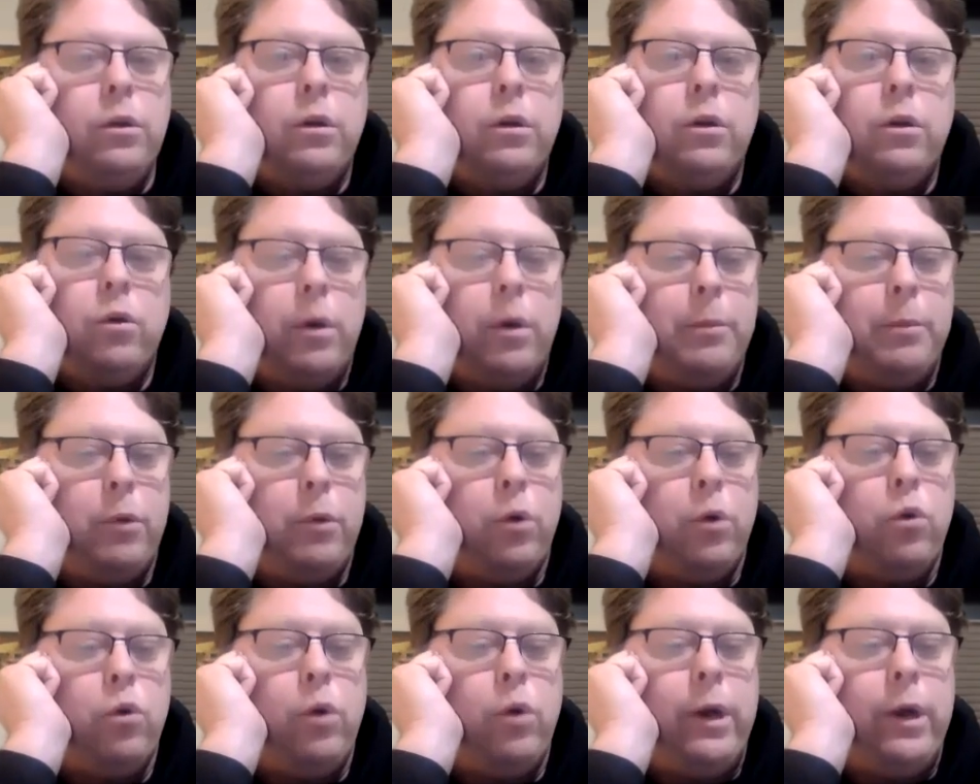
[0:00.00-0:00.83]
crypto
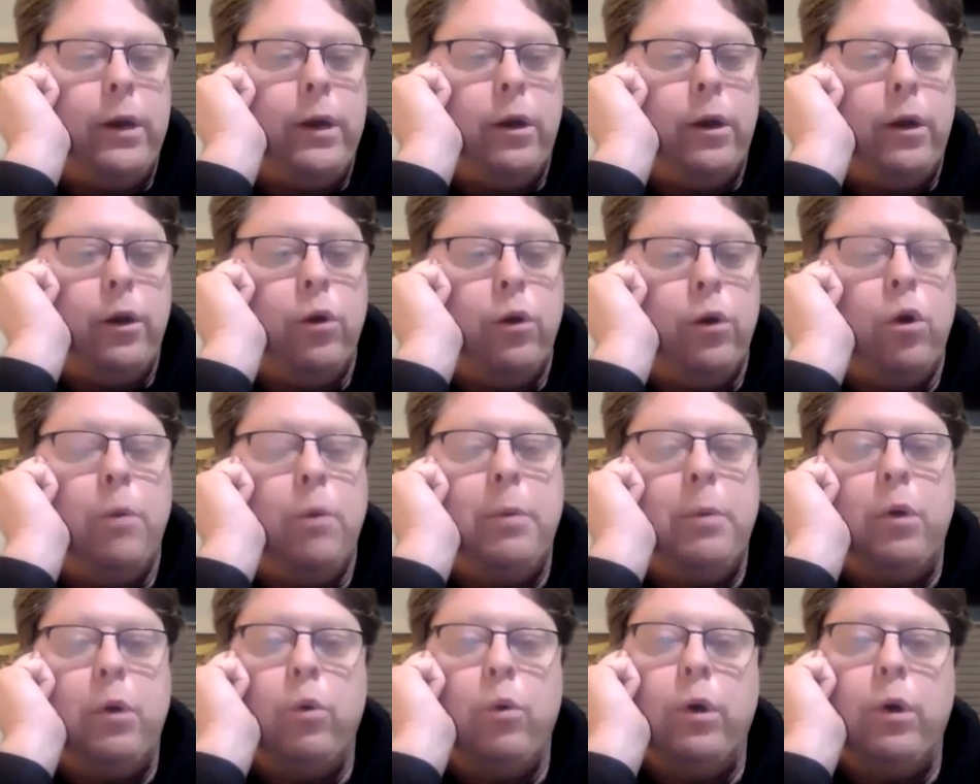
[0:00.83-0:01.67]
coin are you
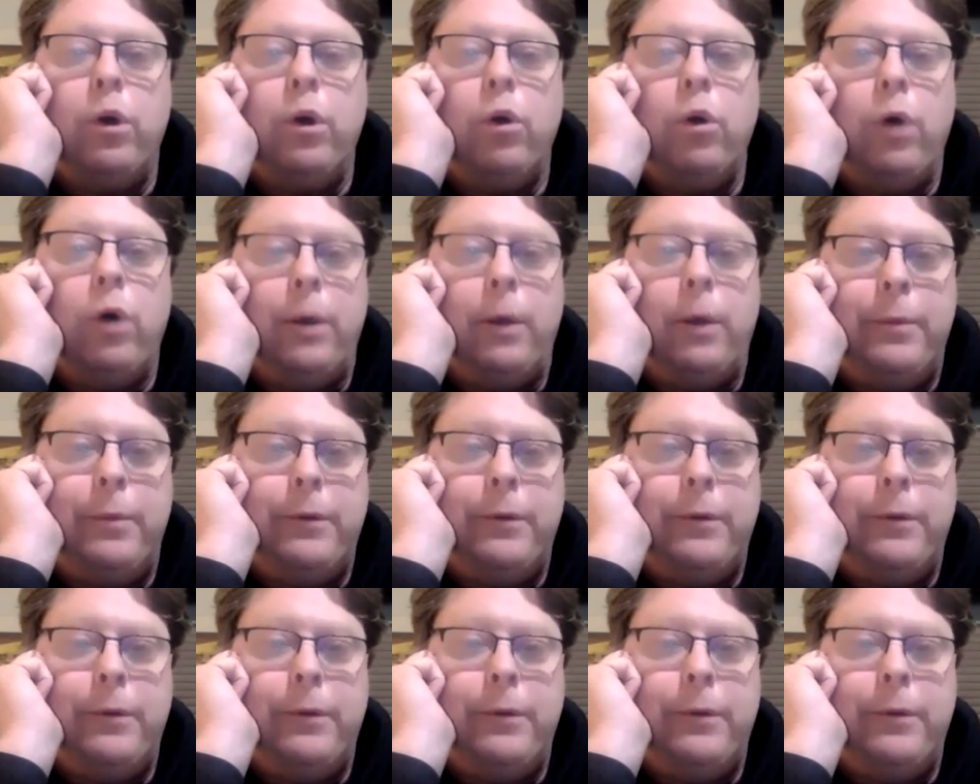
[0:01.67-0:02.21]
hoping will go up?